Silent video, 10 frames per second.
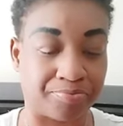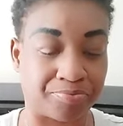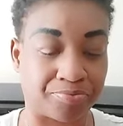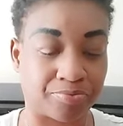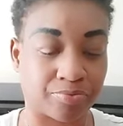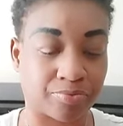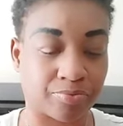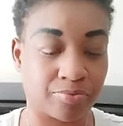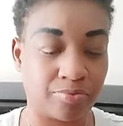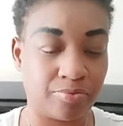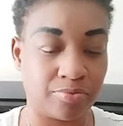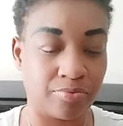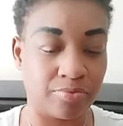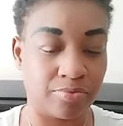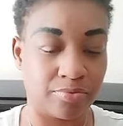
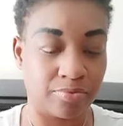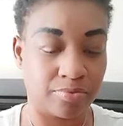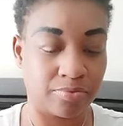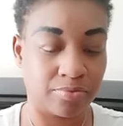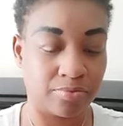(no one is talking)